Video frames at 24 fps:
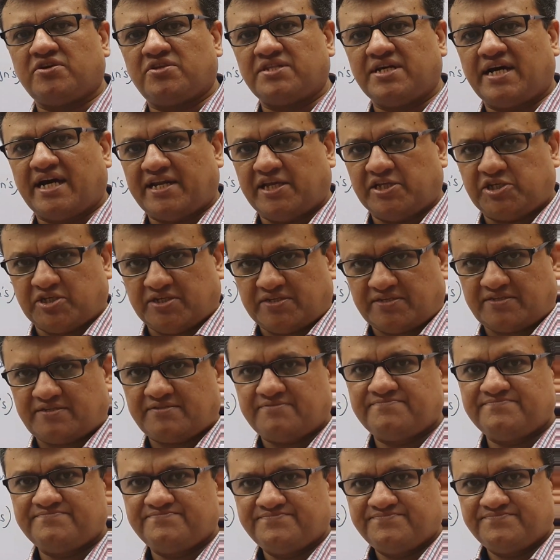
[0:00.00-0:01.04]
the RHS.
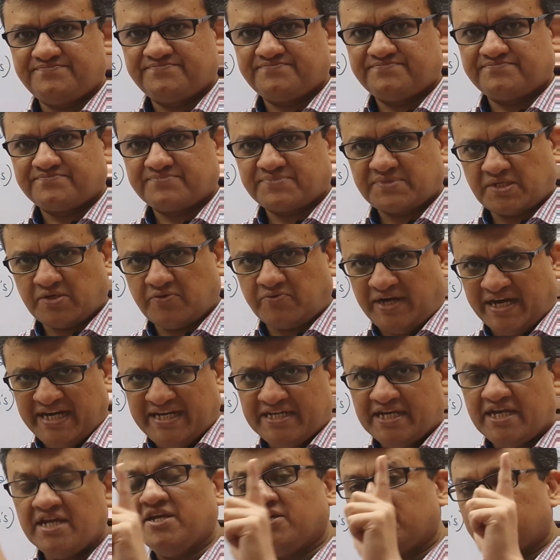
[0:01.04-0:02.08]

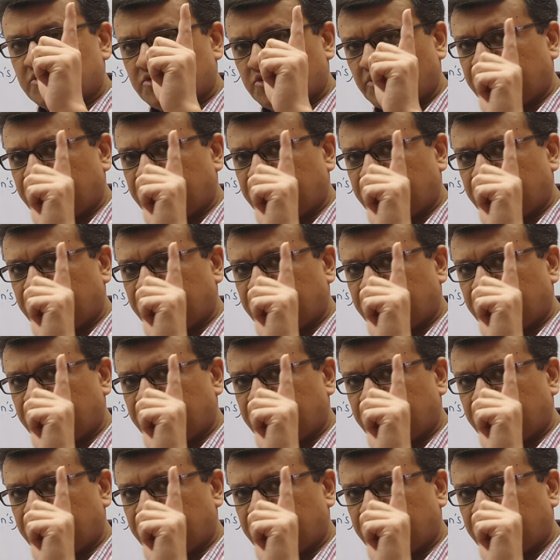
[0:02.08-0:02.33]
Right? So